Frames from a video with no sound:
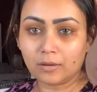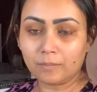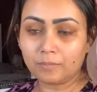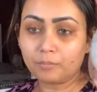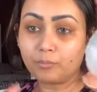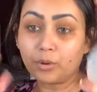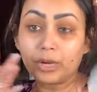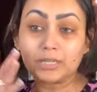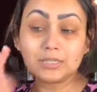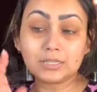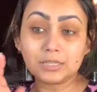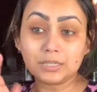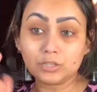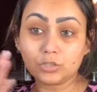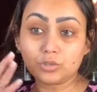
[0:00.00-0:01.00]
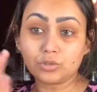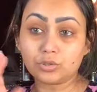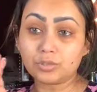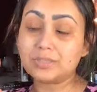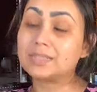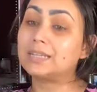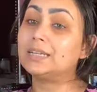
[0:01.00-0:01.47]
breaks it into your
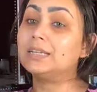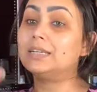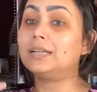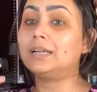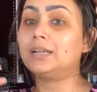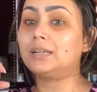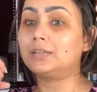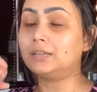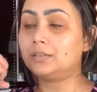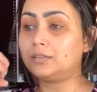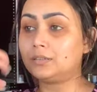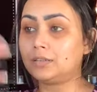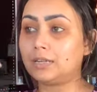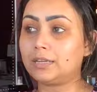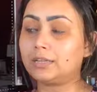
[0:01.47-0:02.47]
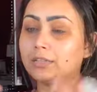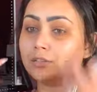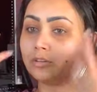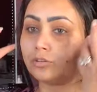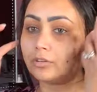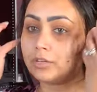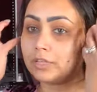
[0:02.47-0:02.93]
skin and like
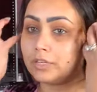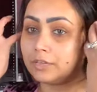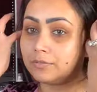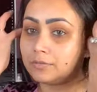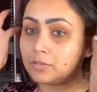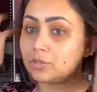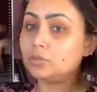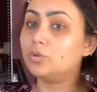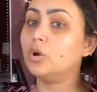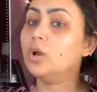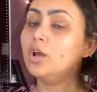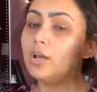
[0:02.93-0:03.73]
literally gives you